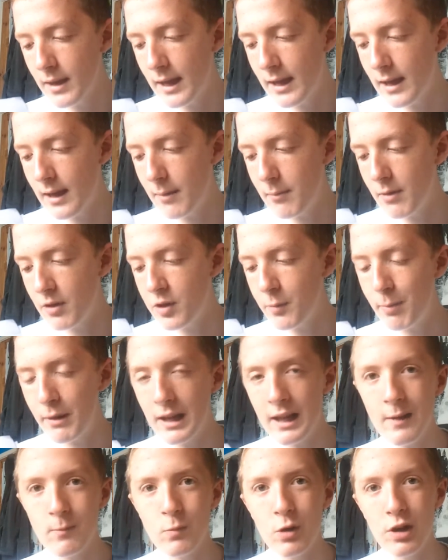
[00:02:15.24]
It's a
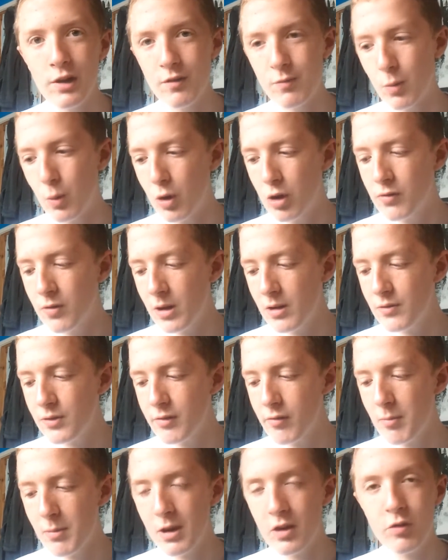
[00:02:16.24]
bit like World of Warcraft,
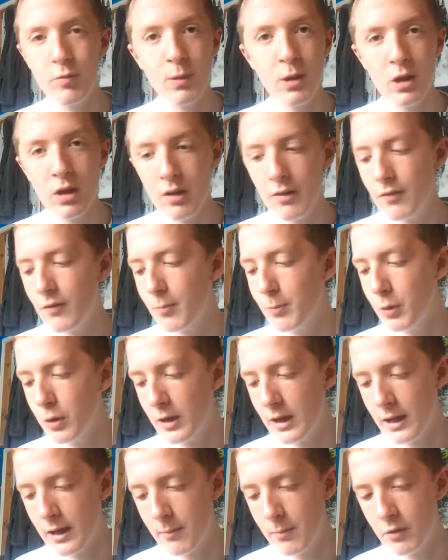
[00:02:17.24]
it reminds me of,
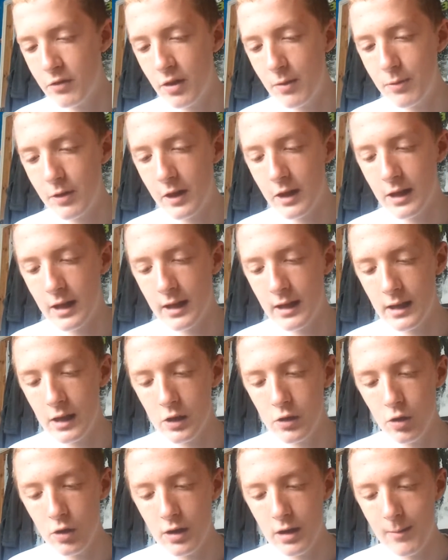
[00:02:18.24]
but it seems like a
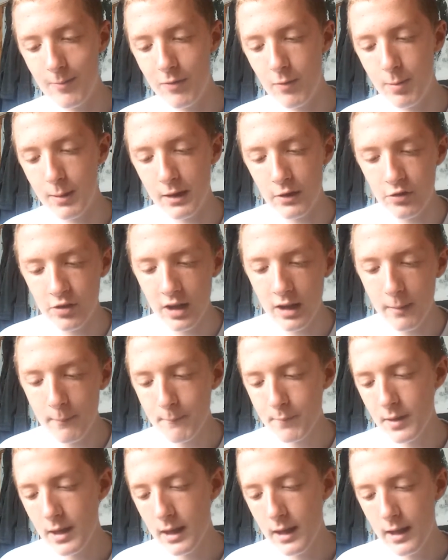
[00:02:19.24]
good game for PC.
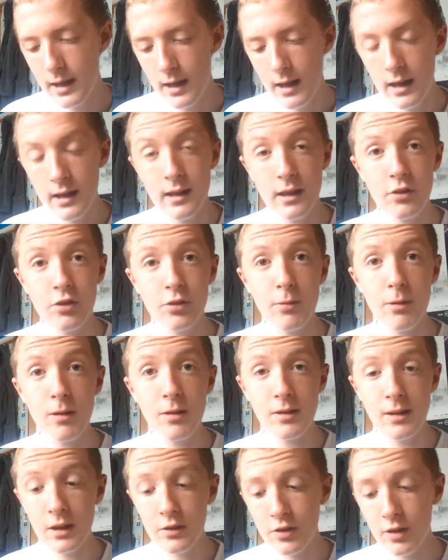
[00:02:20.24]
Next thing
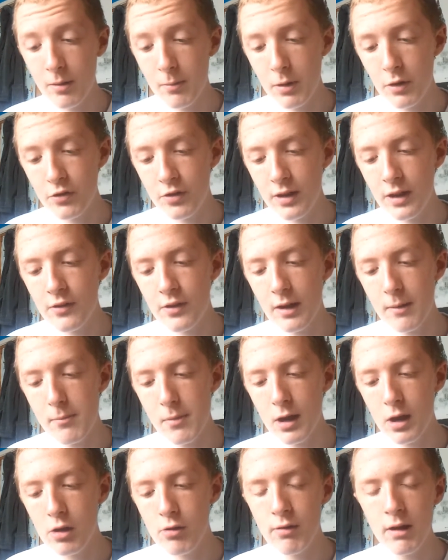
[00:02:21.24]
I want to say is that
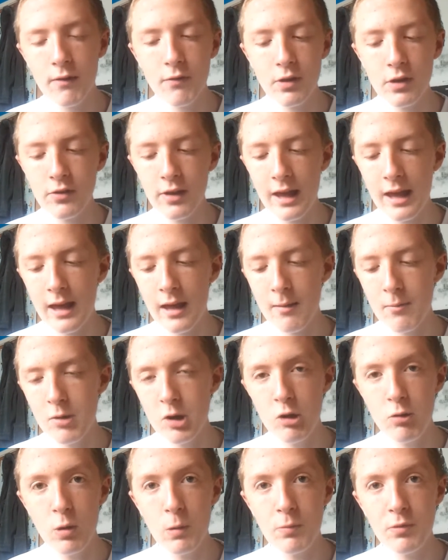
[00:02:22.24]
Minecraft has a
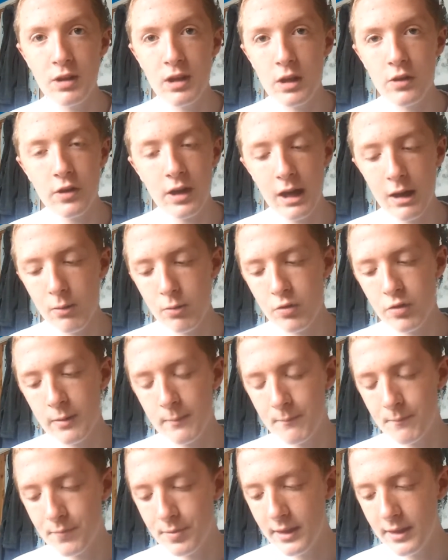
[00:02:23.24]
new update out.